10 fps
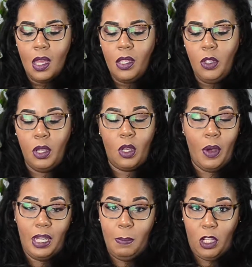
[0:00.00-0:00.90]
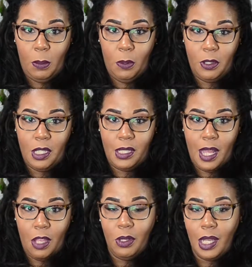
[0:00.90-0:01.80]
you can go ahead and make your purchase
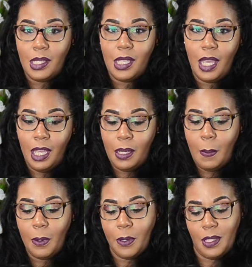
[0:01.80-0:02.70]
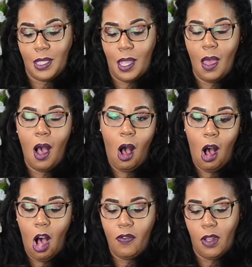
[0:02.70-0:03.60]
now. You get 10%
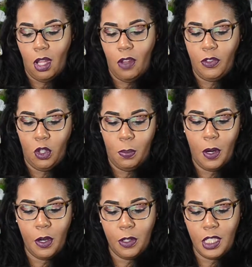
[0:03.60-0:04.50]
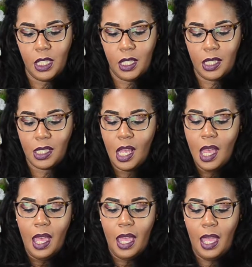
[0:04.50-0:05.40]
off of your purchase,
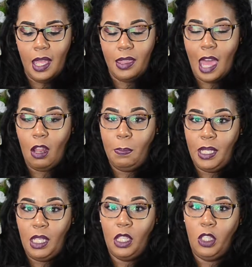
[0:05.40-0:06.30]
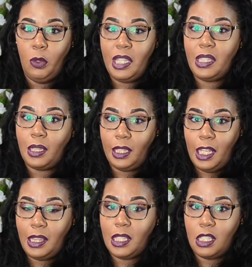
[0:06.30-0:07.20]
and that'll be using the
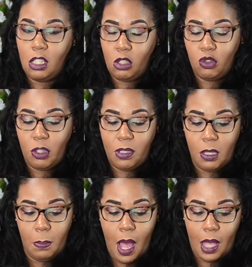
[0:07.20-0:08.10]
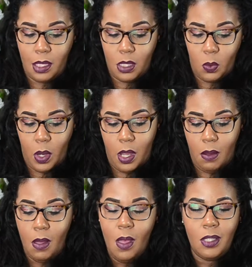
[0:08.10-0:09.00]
link that's in the description box as
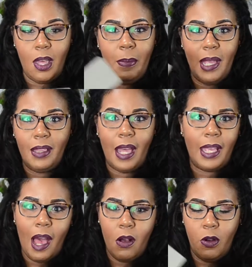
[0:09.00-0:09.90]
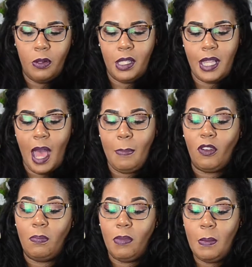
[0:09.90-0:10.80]
well. So I mean, like, how cool is that? But
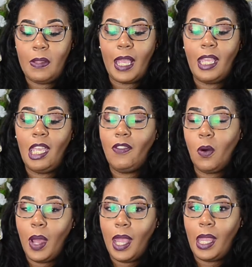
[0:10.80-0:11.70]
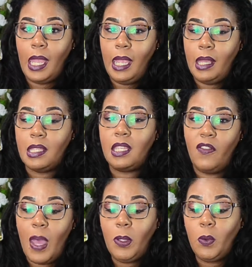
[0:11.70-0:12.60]
remember, the giveaway ends
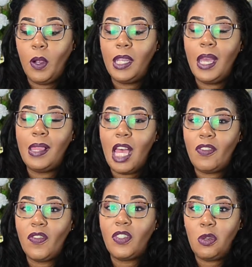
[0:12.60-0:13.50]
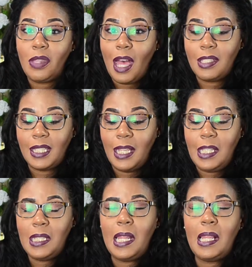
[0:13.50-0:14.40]
February 11th,
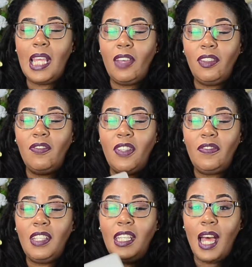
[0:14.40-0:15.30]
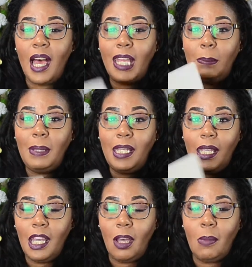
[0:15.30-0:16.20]
2018 at 11:59
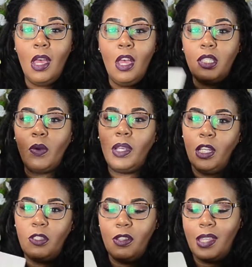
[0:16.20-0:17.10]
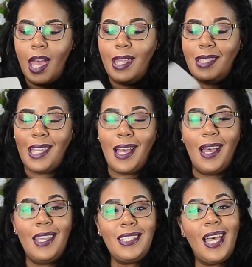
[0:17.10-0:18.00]
p.m. So enter that. That's
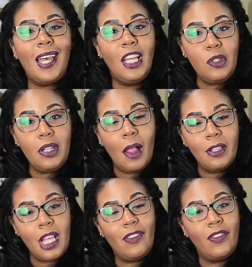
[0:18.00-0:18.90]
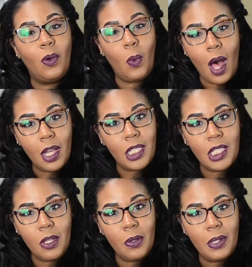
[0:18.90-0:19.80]
$100 off of a watch,
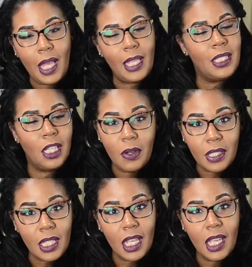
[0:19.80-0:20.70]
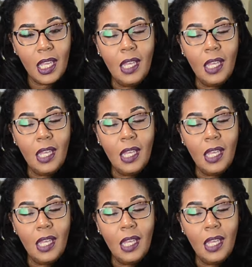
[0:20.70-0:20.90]
yo. Like, seriously,